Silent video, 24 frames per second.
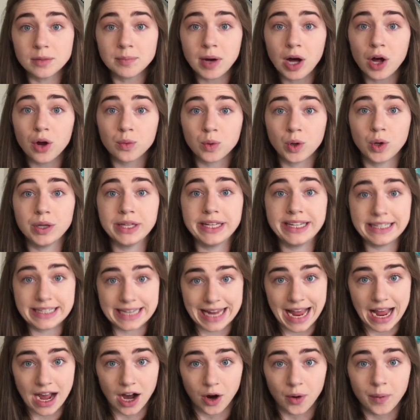the ball rolling
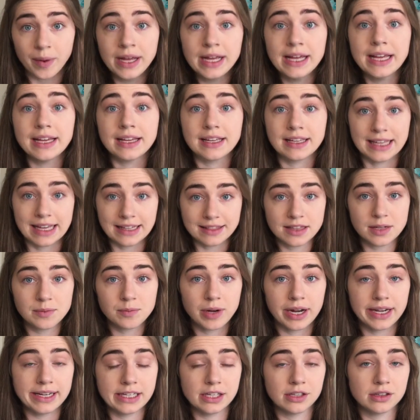now, get them
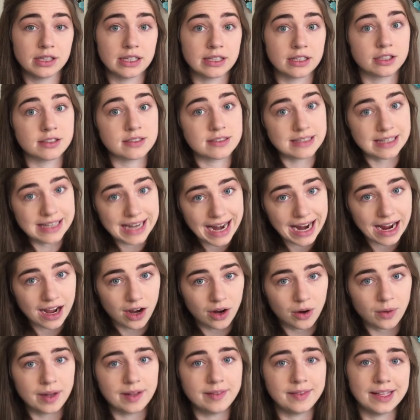writing your letters
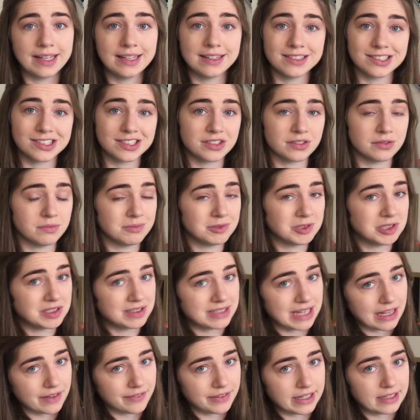now, and they can just
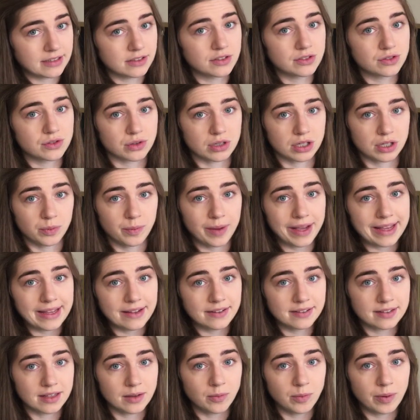save it and store it away
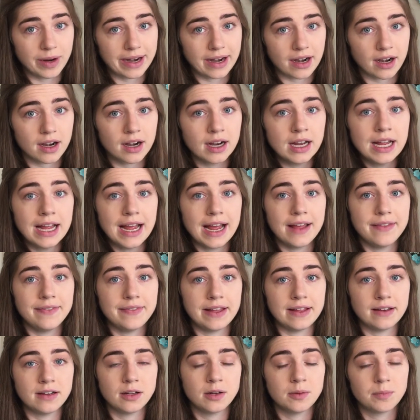somewhere and
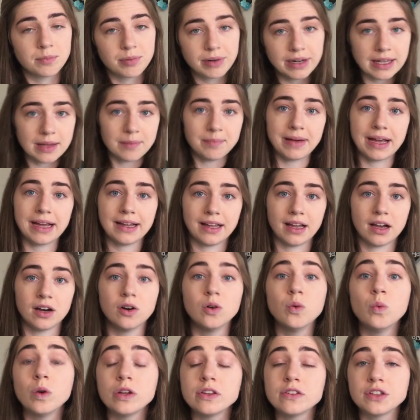then bring it back
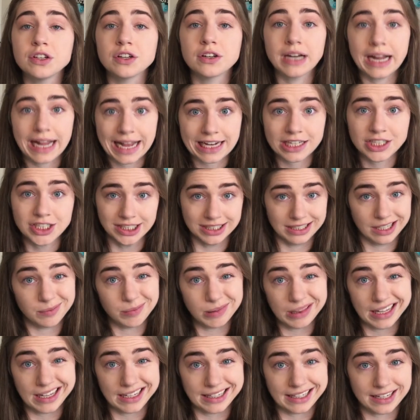out once you're actually
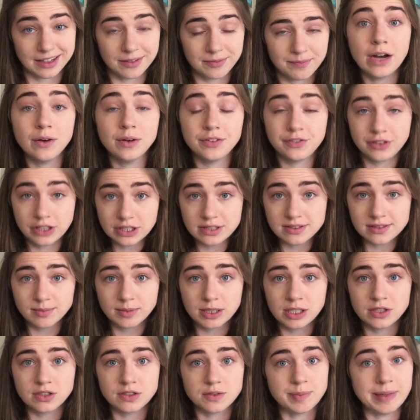applying. Now, if you're
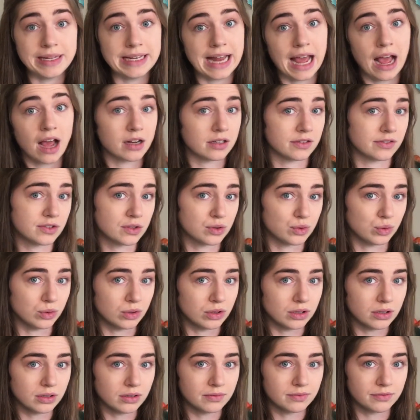someone who's been out of
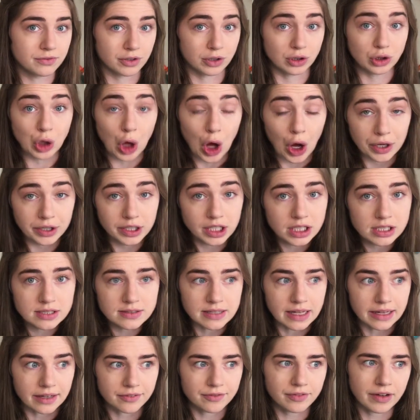school for longer,
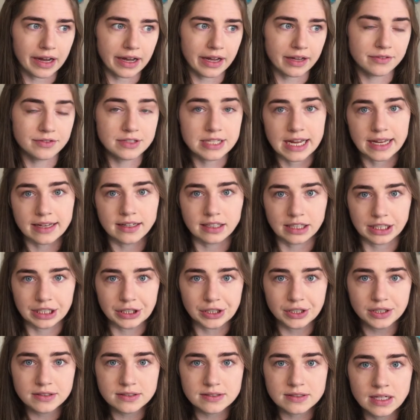say 5-10
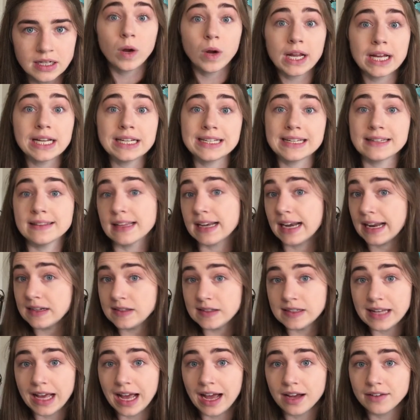years, one idea that I
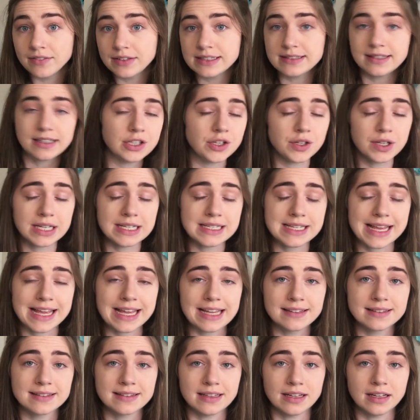did have is that you can
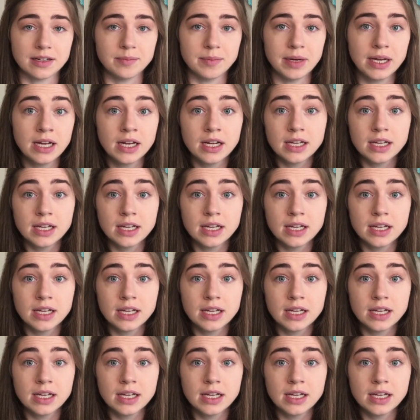take some